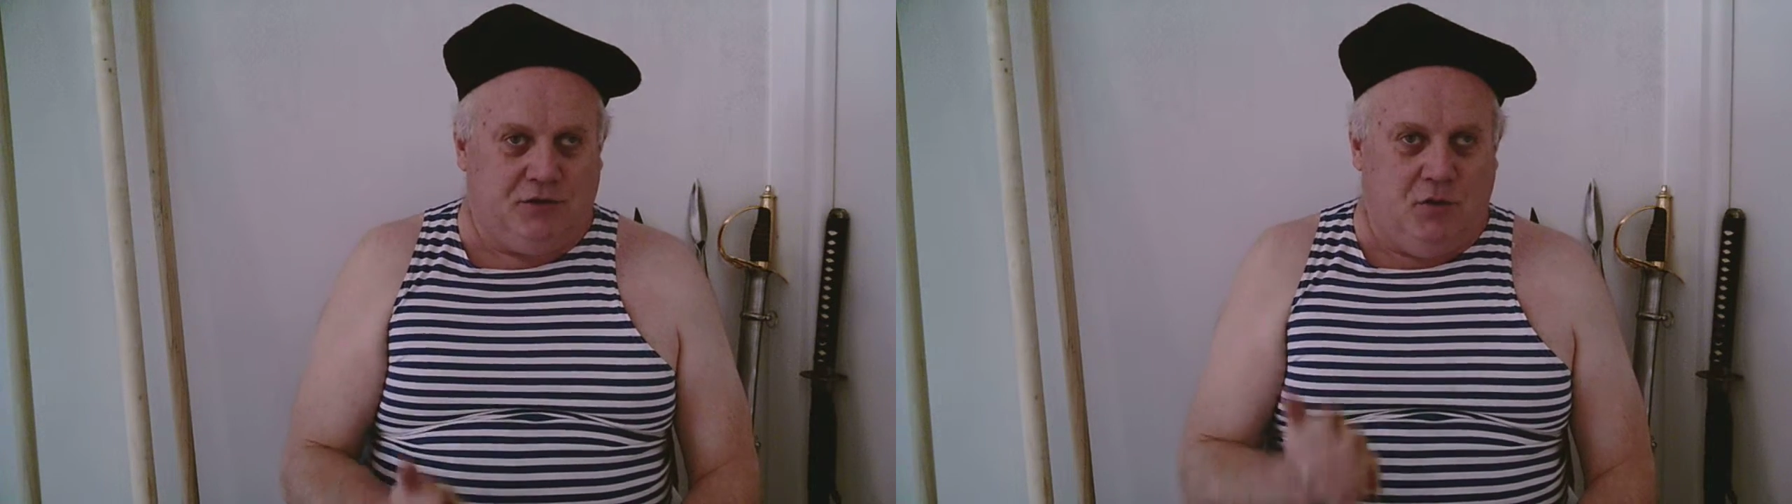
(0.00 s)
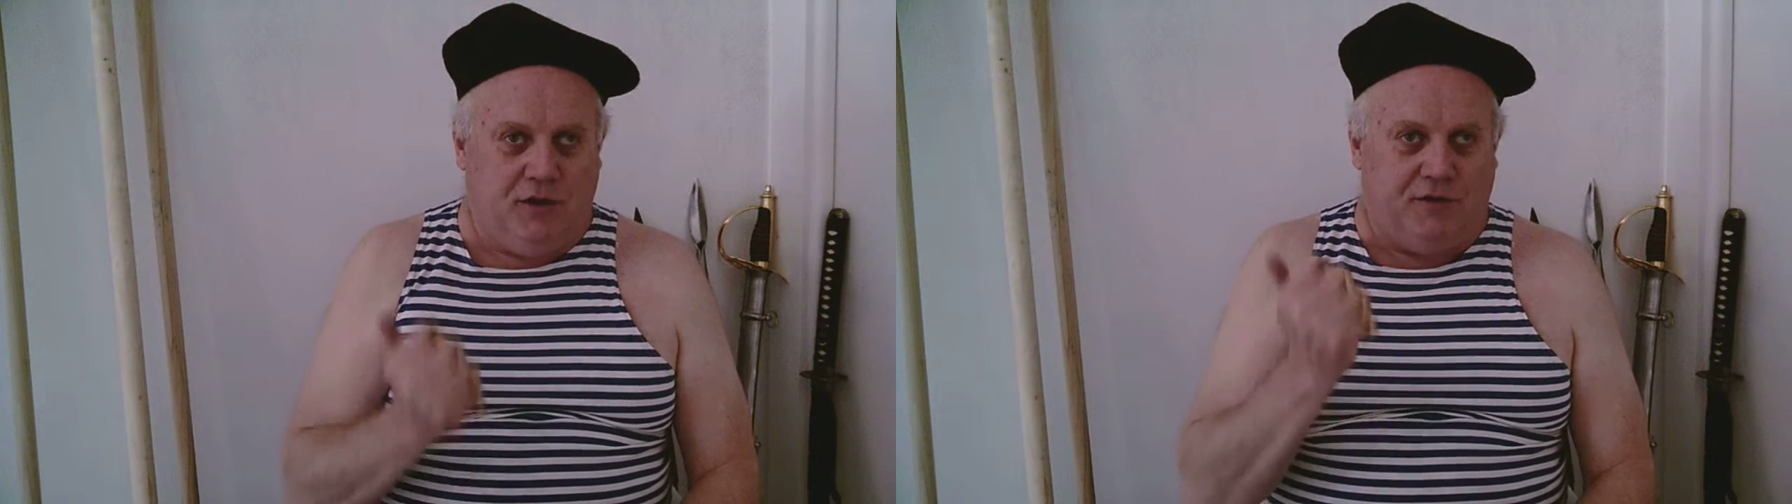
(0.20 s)

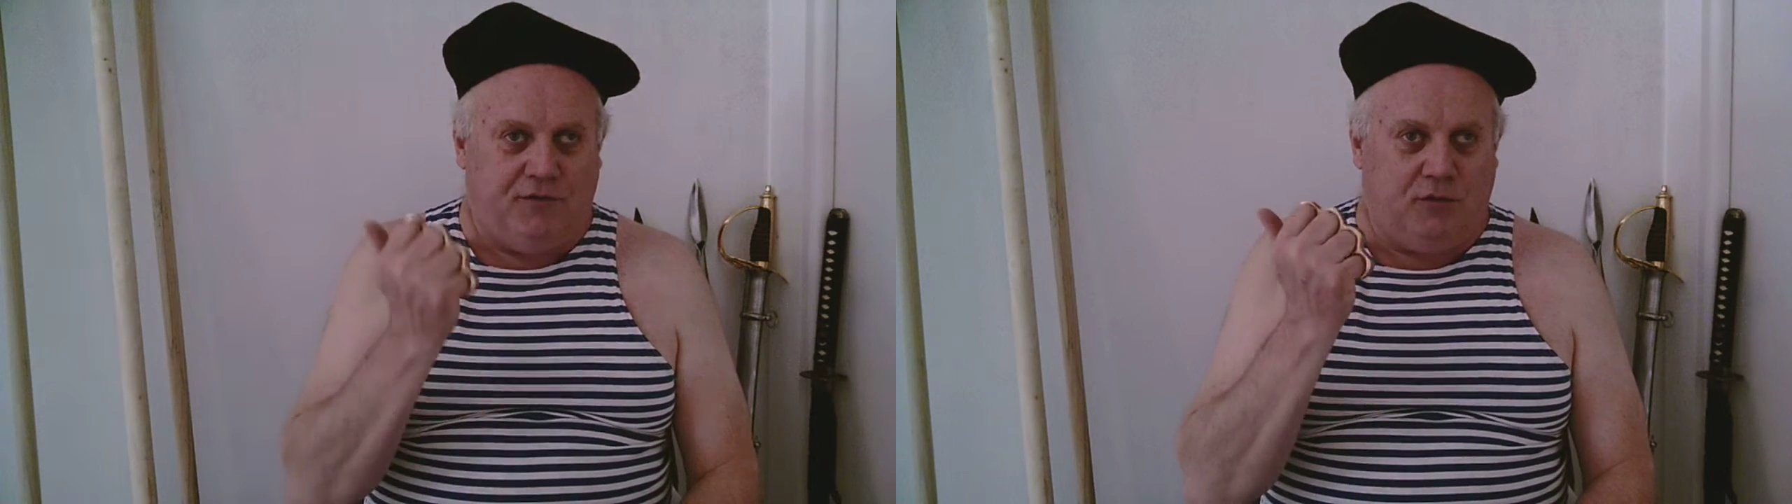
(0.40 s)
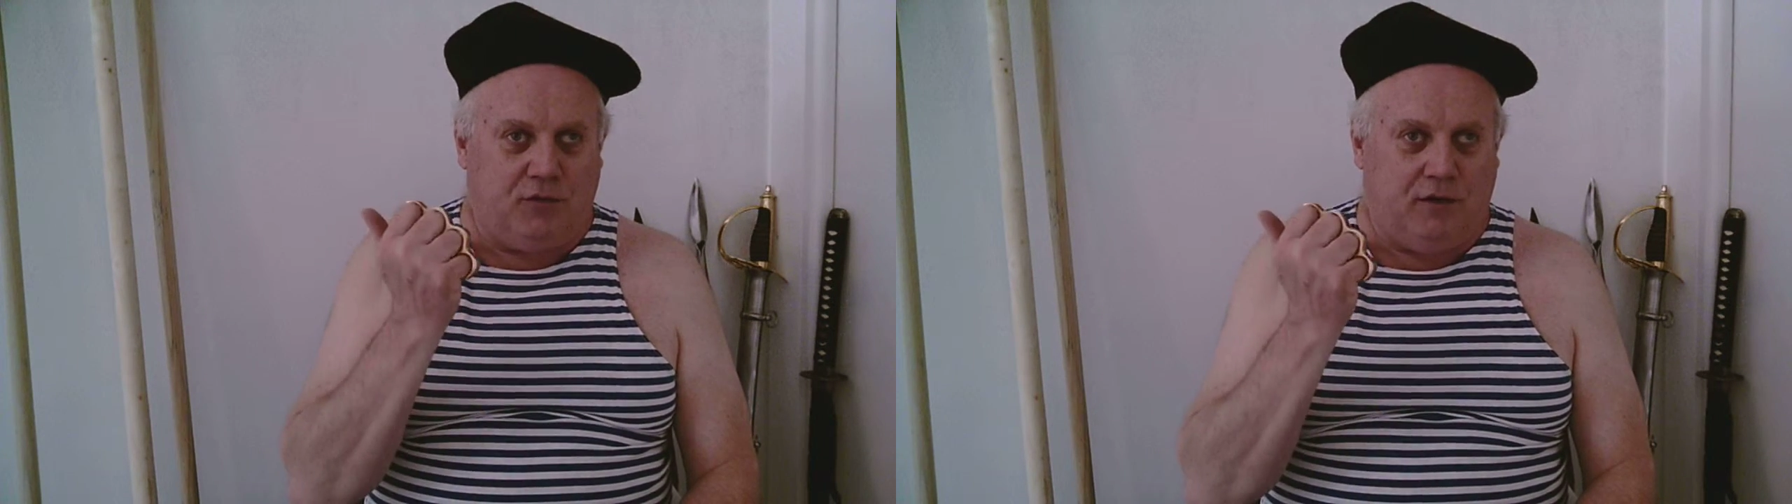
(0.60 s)
So
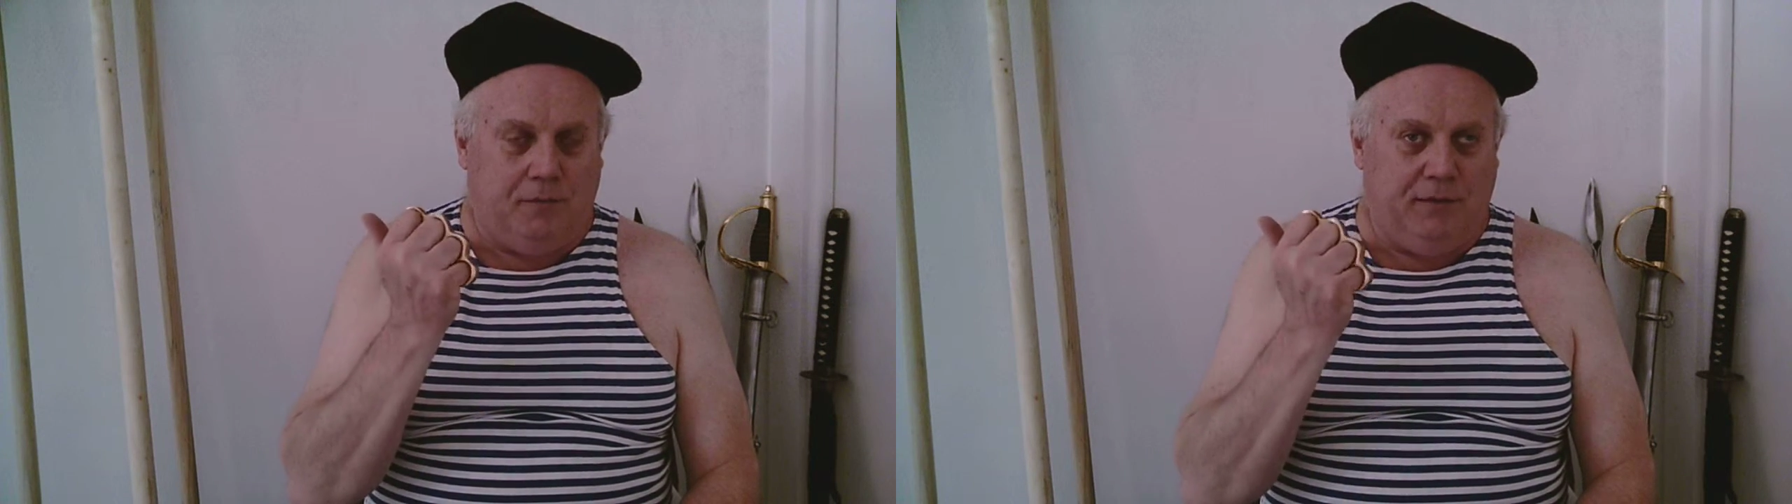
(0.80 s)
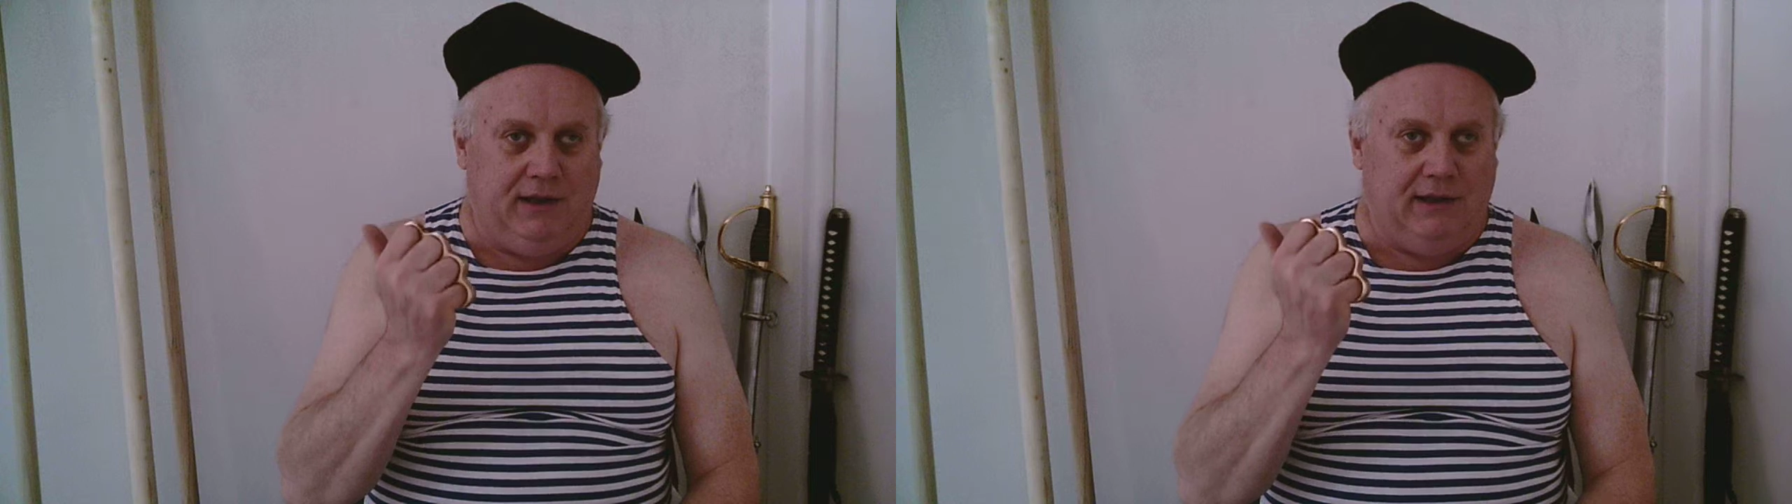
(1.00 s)
going
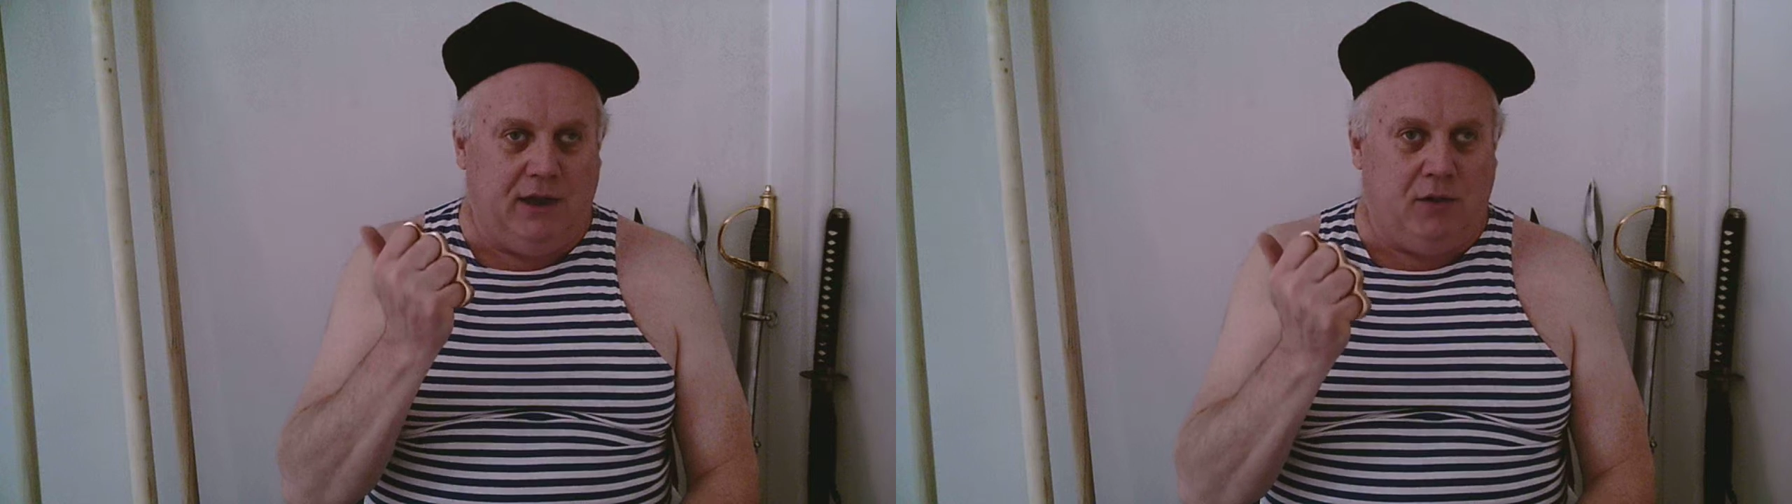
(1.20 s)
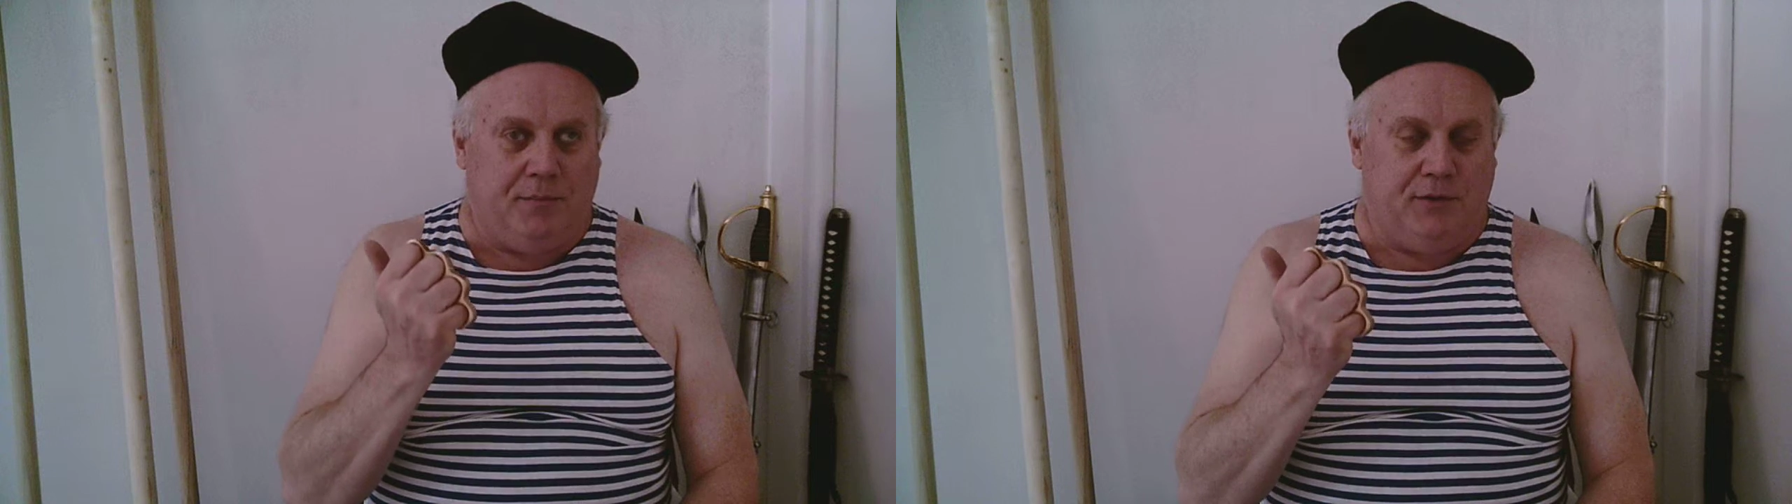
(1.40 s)
for a melee